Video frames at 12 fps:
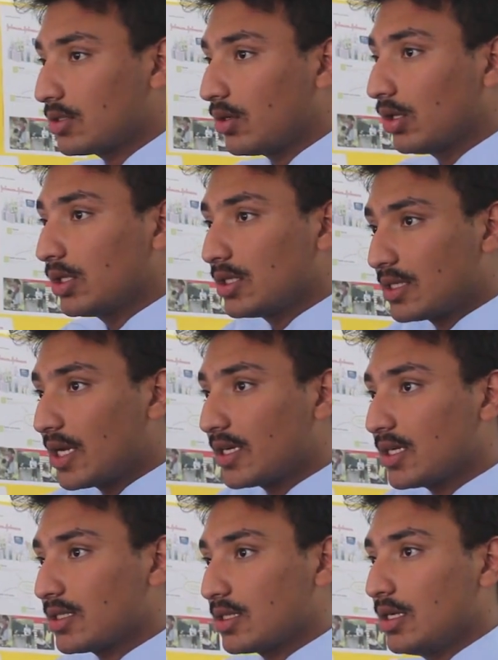All these
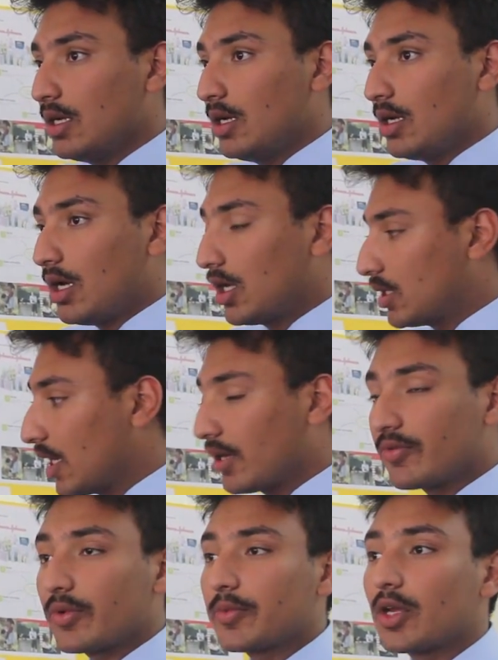data are
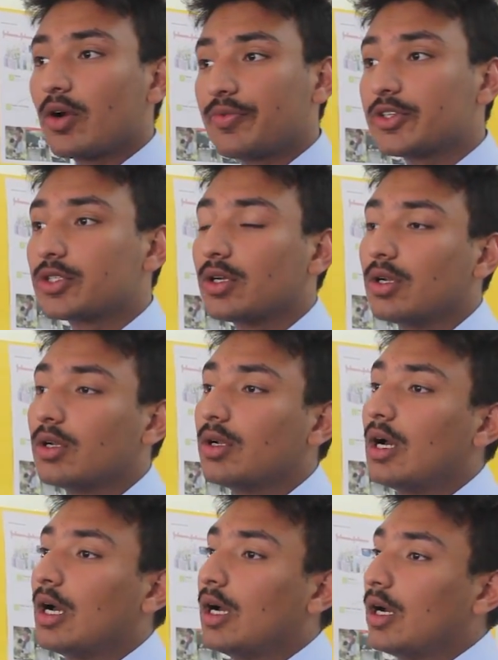taken from their official
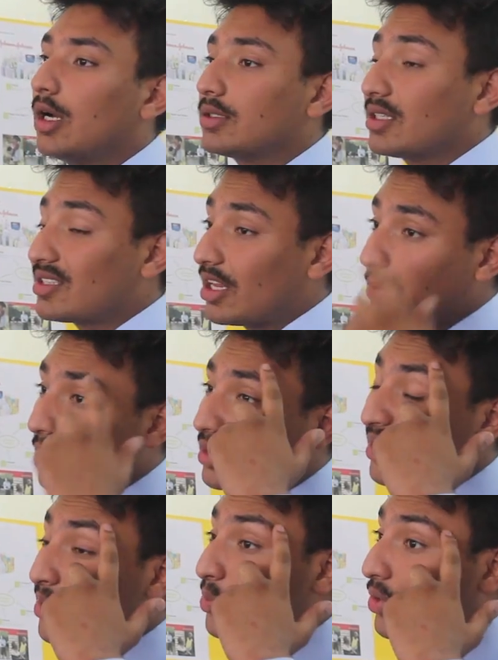
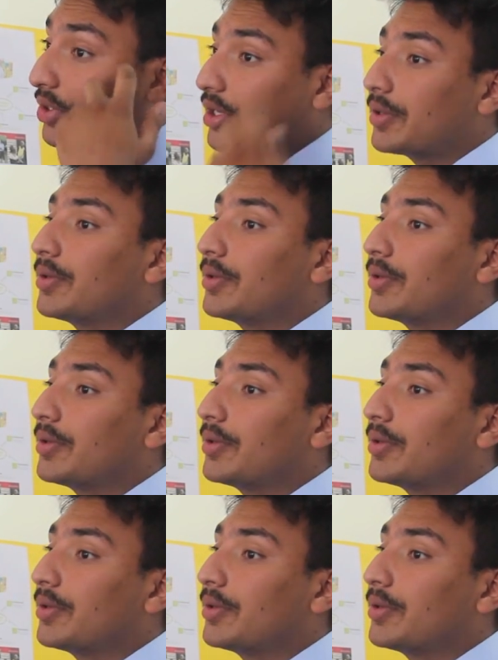sustainability report.